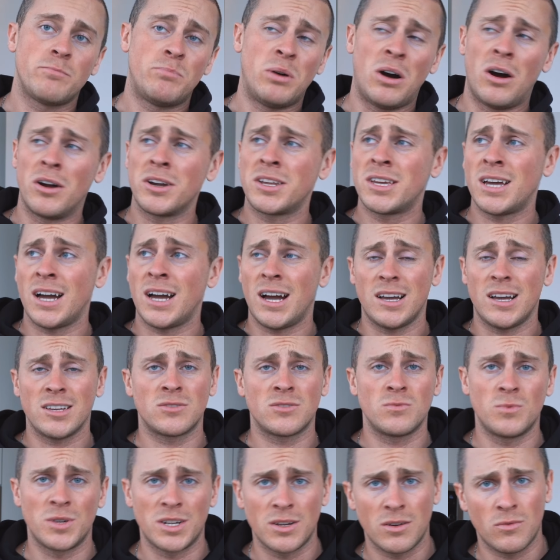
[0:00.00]

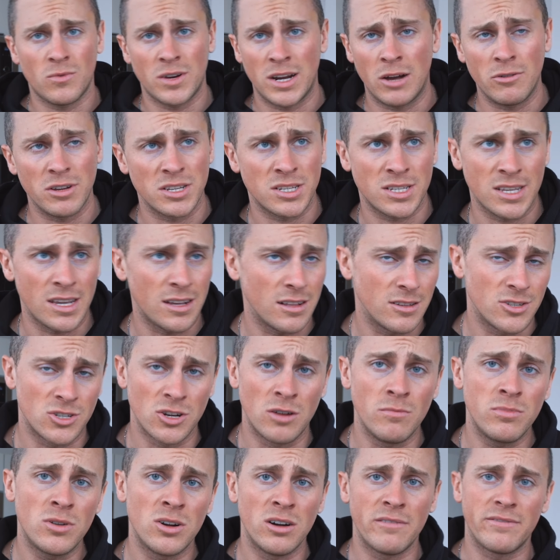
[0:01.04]
Podcasts with, without a single
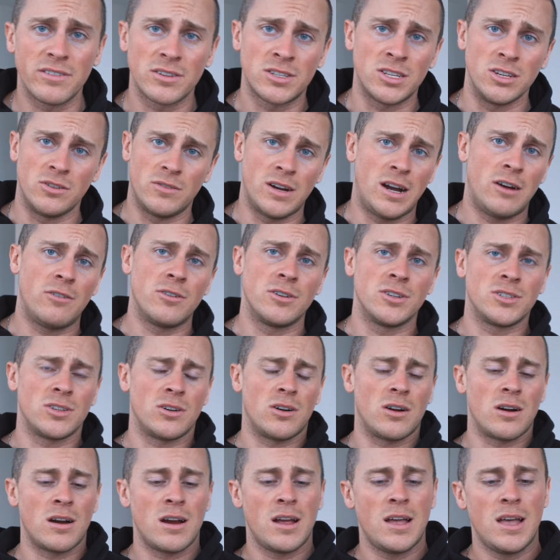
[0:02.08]
jump cut for two hours,
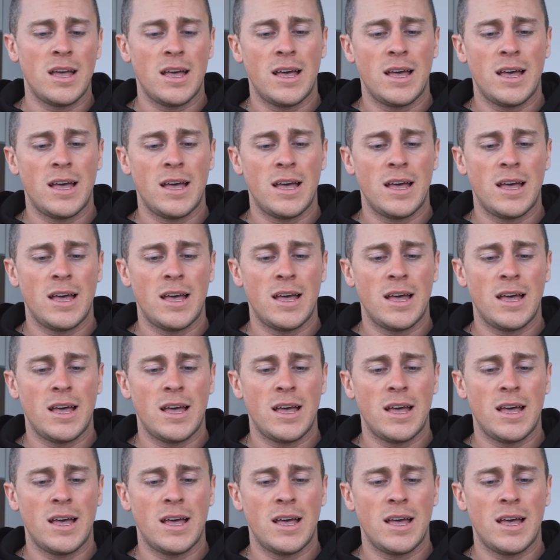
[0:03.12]
or